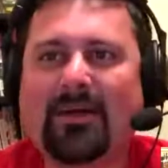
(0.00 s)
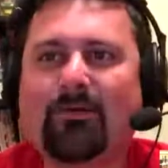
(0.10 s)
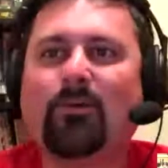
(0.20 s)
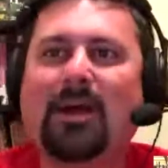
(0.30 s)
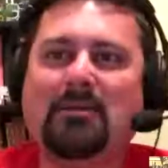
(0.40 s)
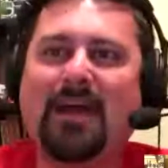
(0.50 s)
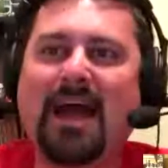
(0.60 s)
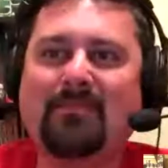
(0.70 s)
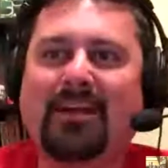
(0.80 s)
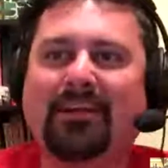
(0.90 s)
rank
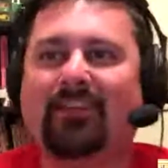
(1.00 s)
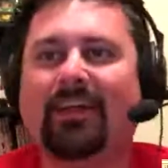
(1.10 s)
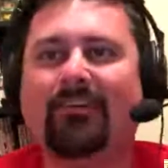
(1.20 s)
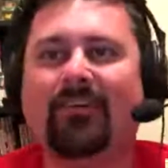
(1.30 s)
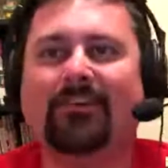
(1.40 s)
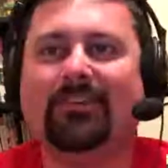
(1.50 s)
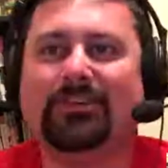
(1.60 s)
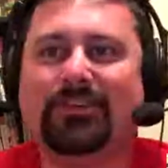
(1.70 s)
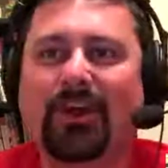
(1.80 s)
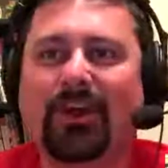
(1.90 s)
Batman's later on in the
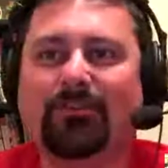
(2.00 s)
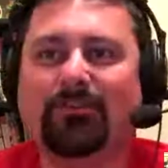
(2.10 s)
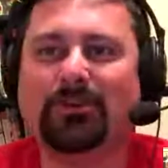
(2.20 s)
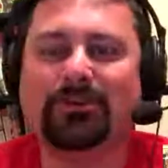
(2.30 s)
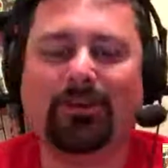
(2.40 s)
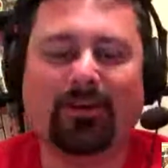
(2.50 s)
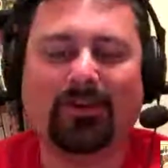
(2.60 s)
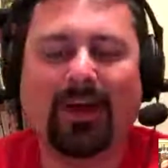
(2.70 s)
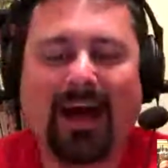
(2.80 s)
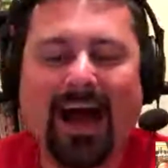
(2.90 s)
show for sure.
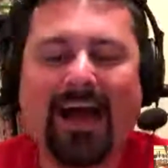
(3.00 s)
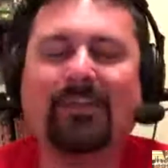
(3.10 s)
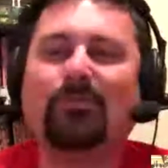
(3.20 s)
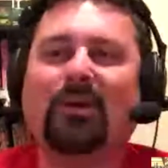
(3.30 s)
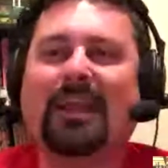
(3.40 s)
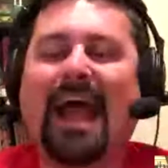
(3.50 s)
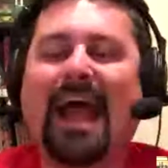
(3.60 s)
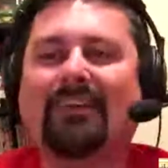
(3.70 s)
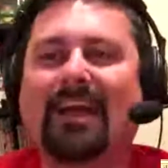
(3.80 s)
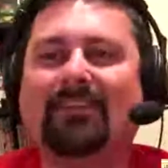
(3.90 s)
I just wanted to
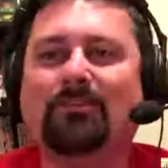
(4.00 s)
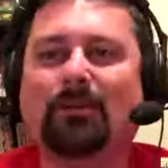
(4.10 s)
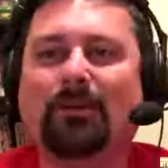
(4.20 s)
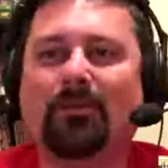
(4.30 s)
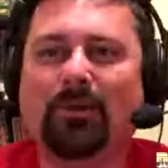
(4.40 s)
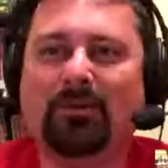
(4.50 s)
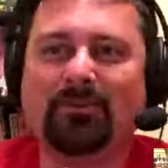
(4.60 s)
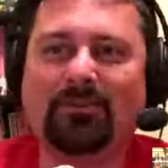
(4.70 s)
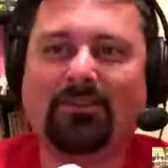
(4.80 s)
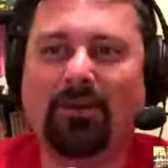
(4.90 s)
ask that just because we were
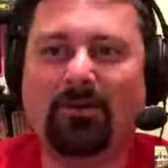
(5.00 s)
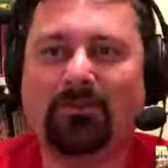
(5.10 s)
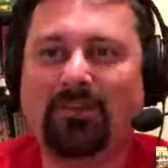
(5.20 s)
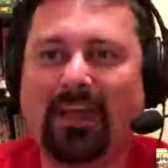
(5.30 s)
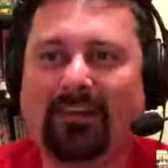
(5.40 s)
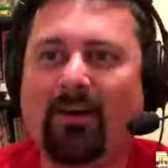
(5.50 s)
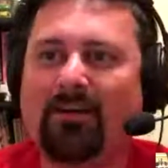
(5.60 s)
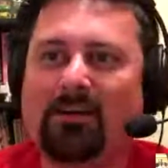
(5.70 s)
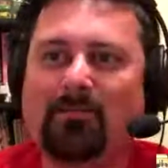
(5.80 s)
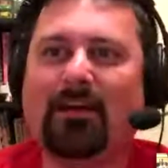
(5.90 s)
just so like talking
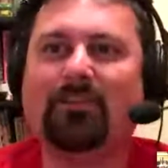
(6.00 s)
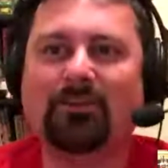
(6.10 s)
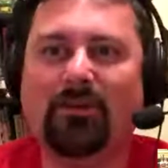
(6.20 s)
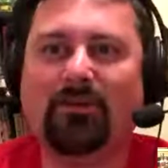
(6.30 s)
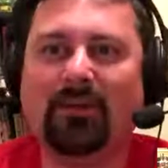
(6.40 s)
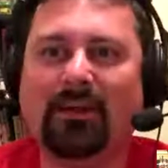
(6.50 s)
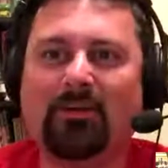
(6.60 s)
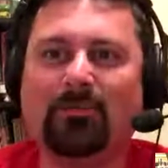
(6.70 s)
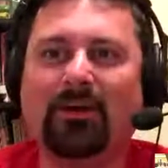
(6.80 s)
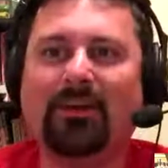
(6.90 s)
about the Joker here,
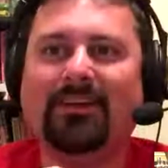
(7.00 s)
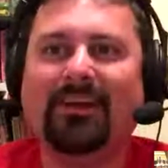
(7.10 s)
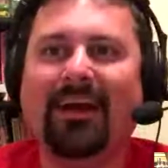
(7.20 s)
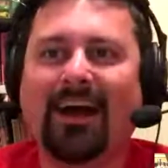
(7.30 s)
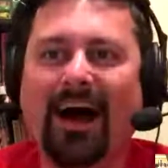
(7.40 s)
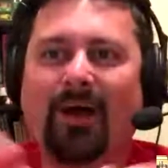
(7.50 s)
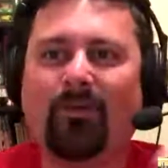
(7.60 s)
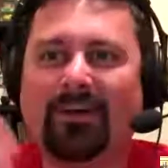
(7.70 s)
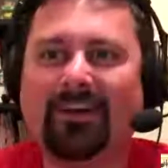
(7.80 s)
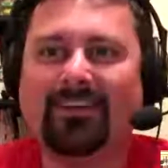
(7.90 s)
but I
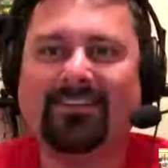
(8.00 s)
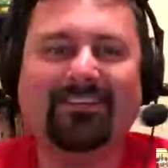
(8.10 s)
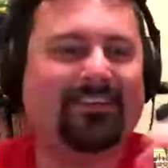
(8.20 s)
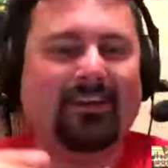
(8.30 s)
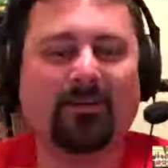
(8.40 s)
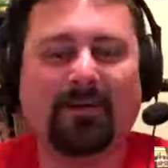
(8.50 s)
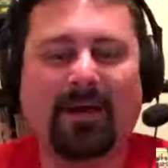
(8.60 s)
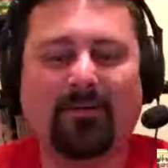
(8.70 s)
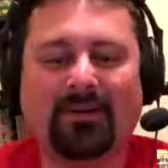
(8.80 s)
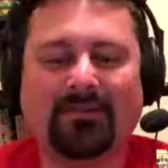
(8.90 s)
wanted to just hear about
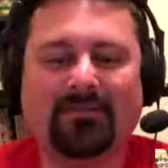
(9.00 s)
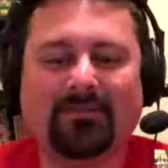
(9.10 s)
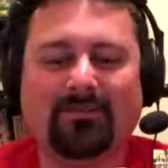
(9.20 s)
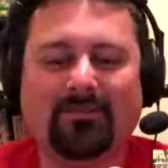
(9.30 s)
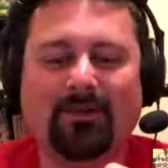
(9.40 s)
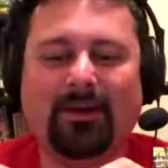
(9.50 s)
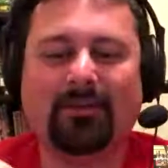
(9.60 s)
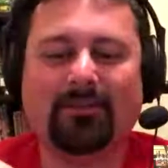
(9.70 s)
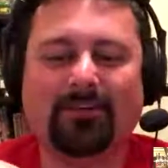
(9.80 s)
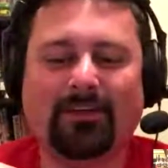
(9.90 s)
what
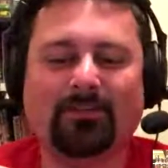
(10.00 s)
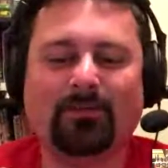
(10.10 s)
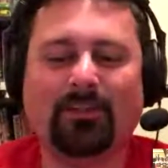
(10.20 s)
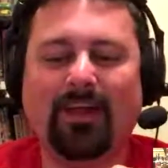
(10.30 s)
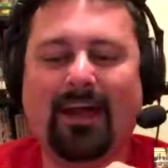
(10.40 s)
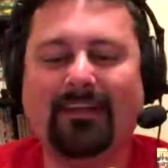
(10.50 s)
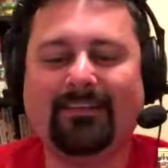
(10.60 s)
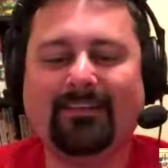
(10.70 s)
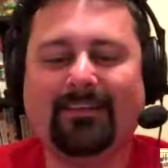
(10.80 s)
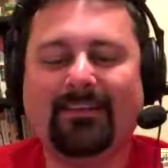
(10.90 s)
other villains we liked.
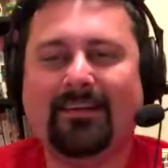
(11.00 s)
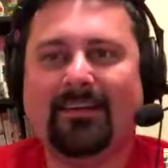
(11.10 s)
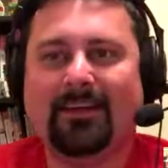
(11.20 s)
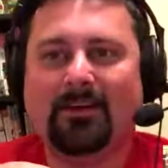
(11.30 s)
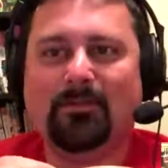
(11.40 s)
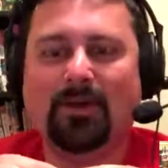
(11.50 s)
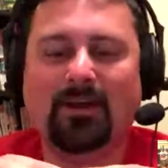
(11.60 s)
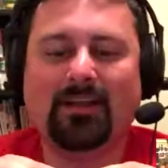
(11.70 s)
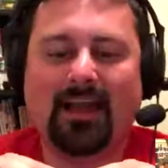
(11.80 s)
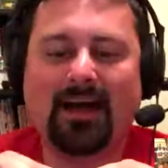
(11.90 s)
But
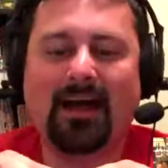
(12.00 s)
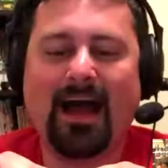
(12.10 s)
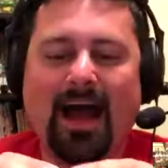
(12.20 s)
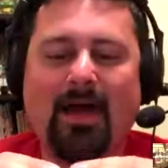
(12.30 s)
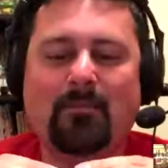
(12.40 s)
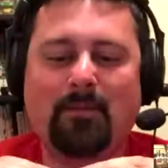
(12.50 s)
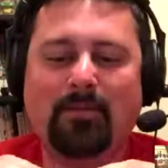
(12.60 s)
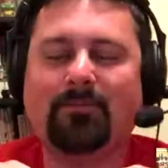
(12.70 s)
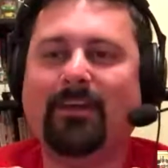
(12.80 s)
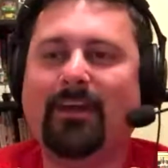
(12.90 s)
yeah, I'm a big fan of